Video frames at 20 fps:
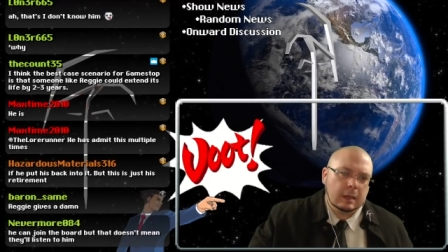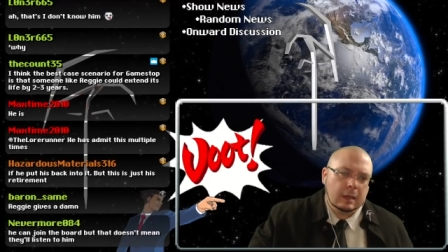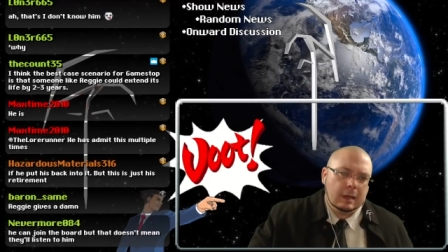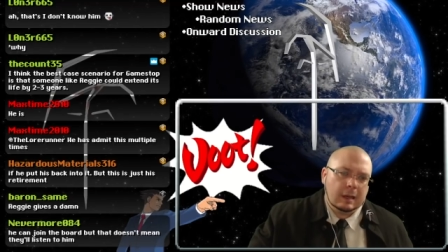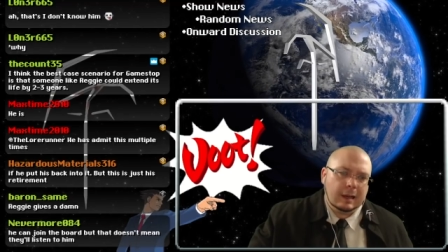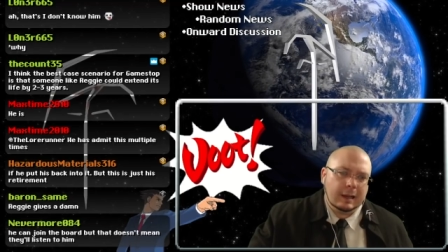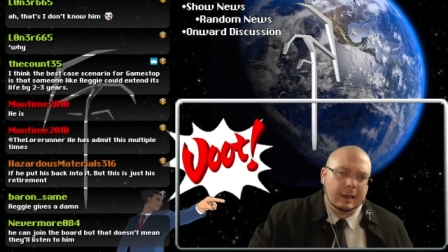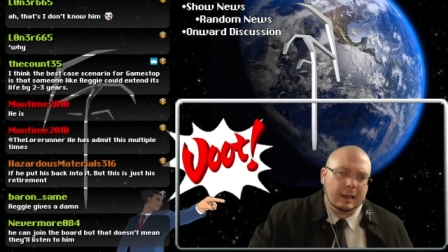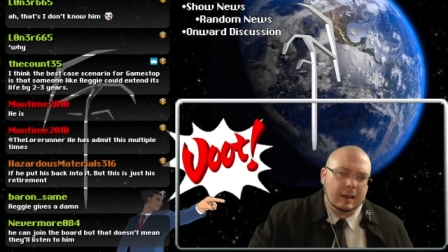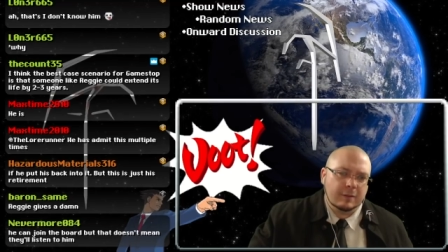
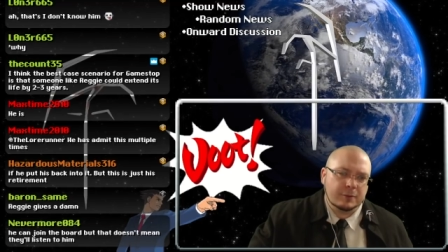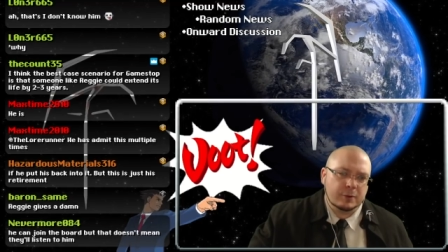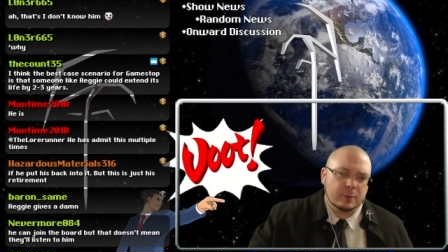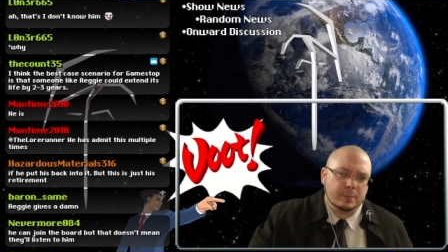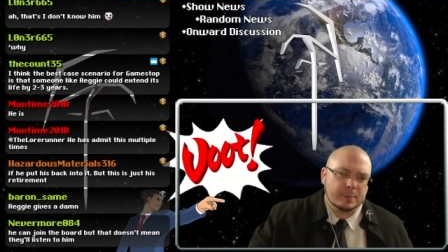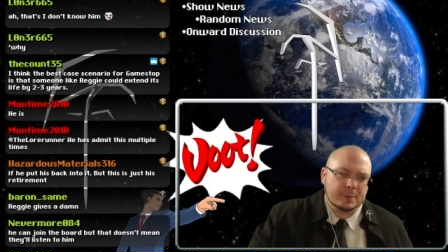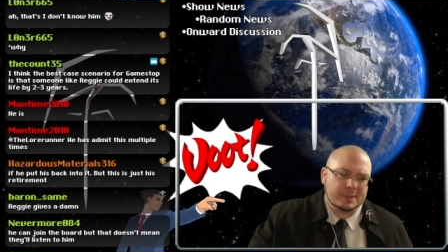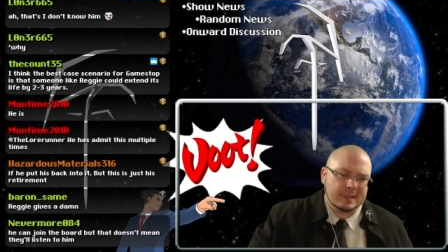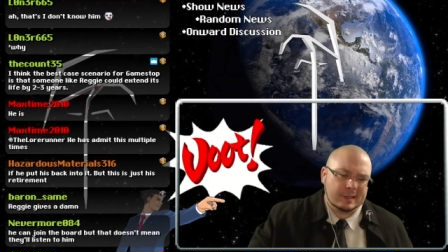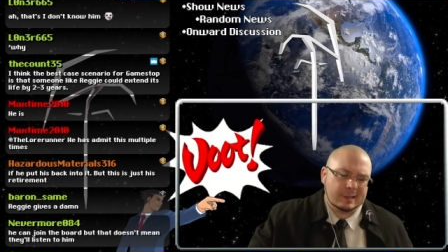I have no
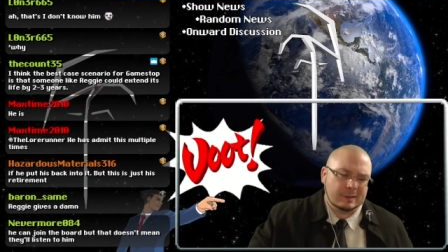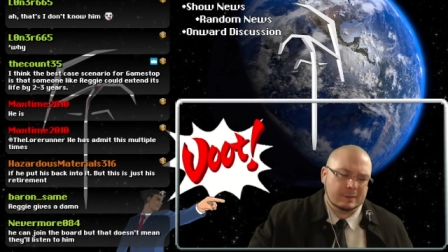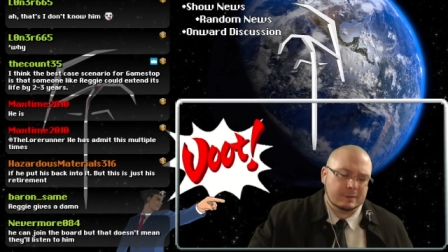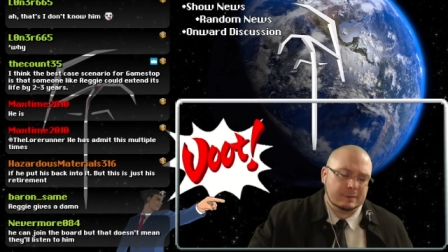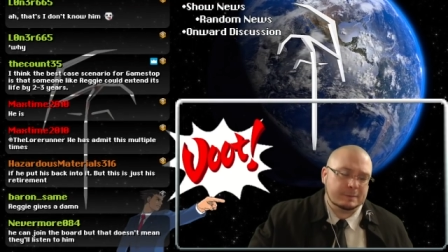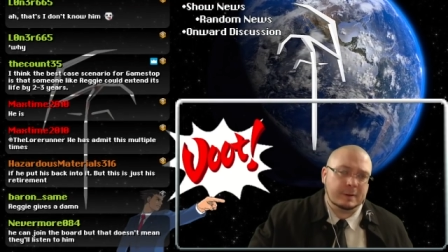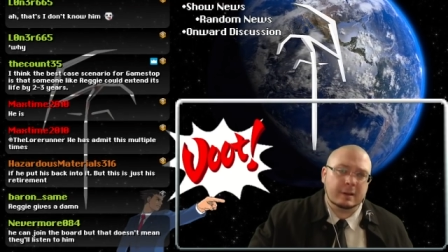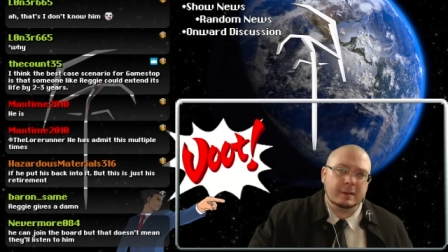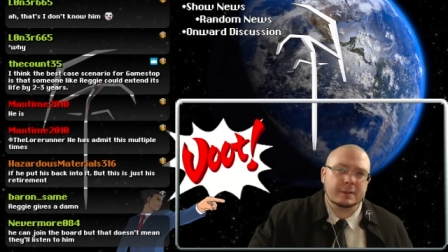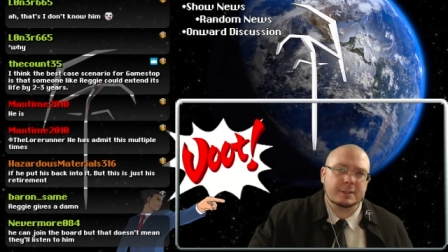particular
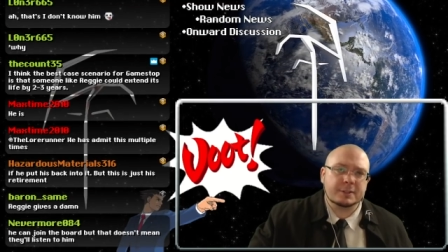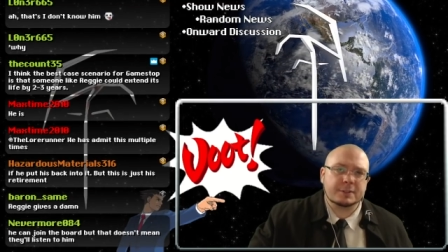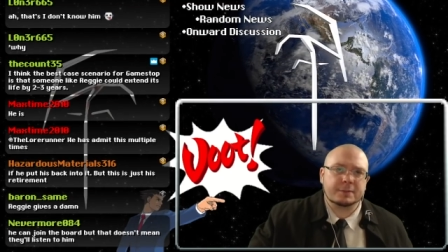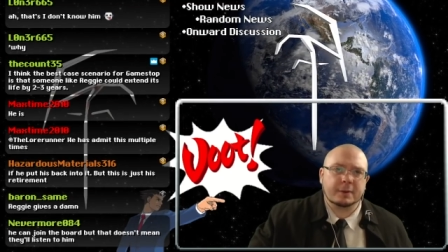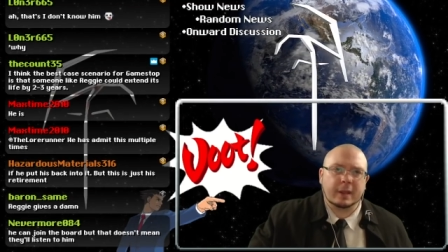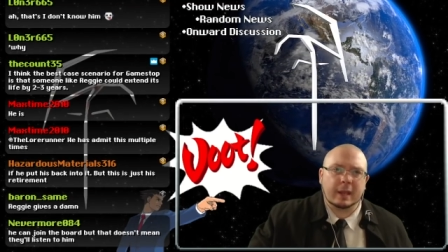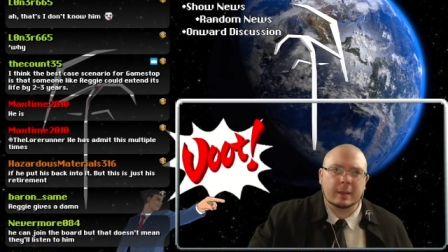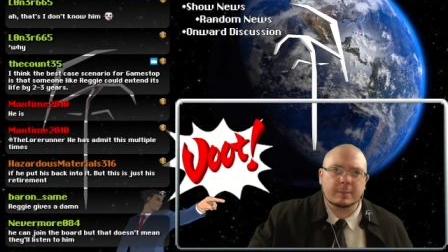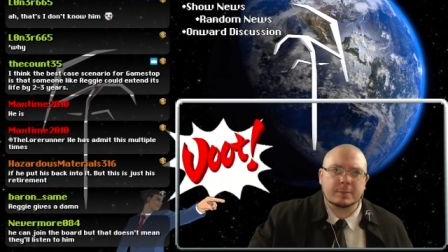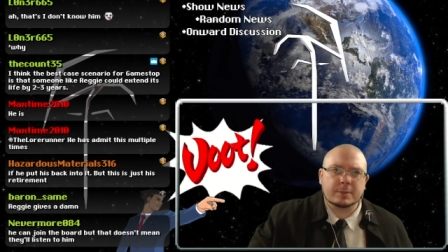fondness for
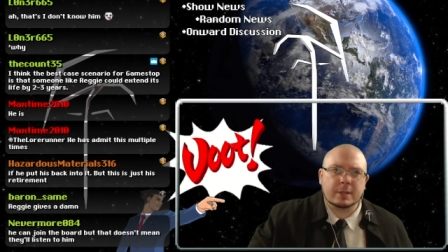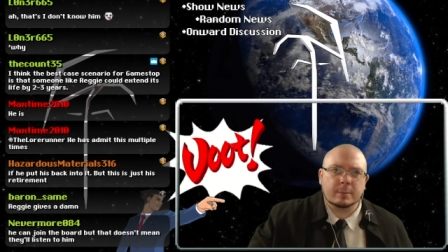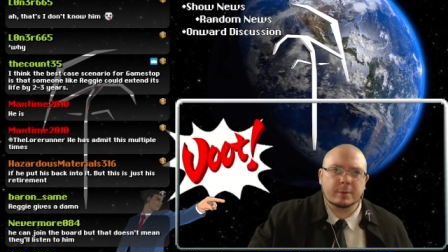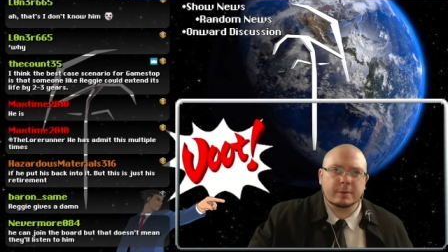GameStop.